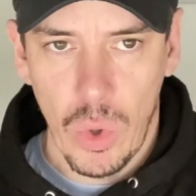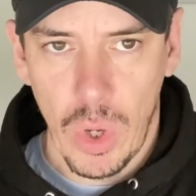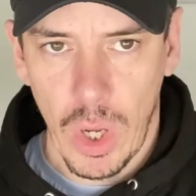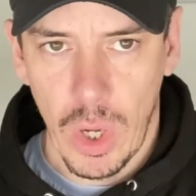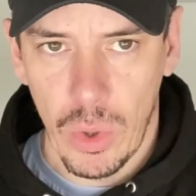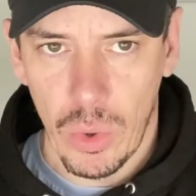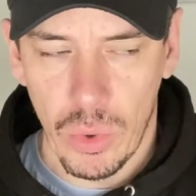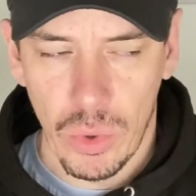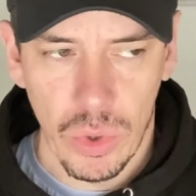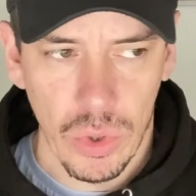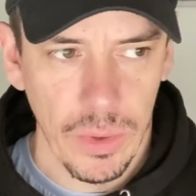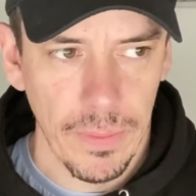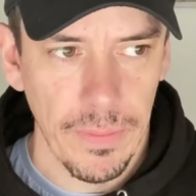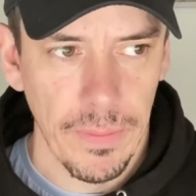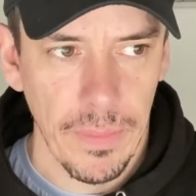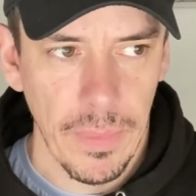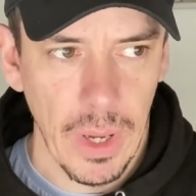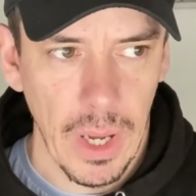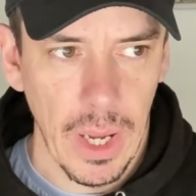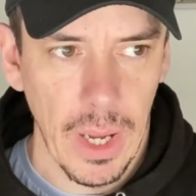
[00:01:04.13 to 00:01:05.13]
knows?
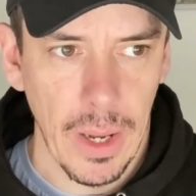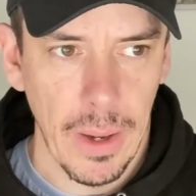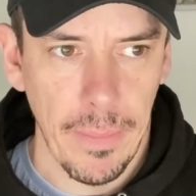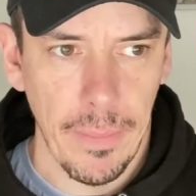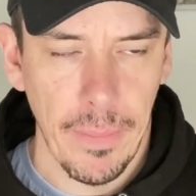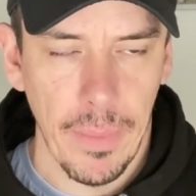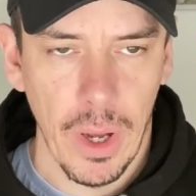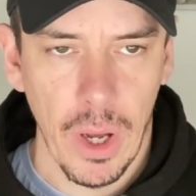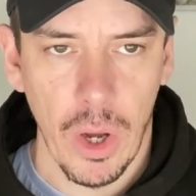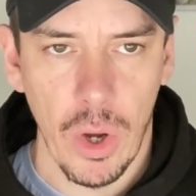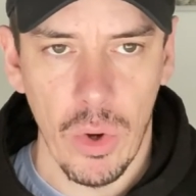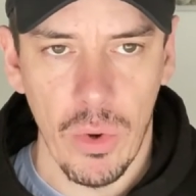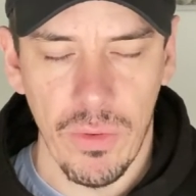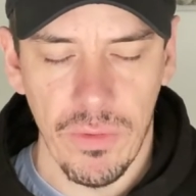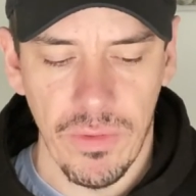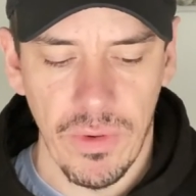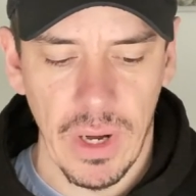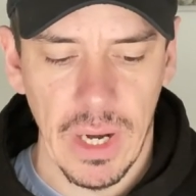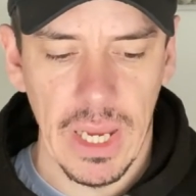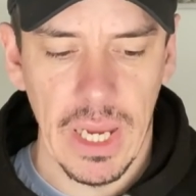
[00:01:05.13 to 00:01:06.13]

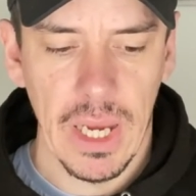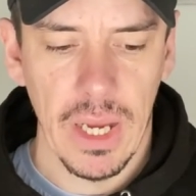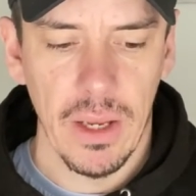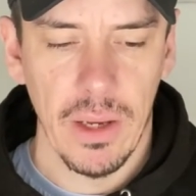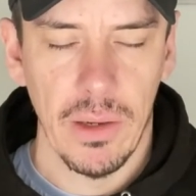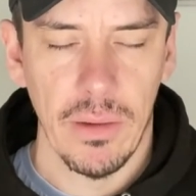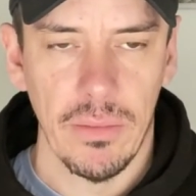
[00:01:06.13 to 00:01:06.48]
Hopefully,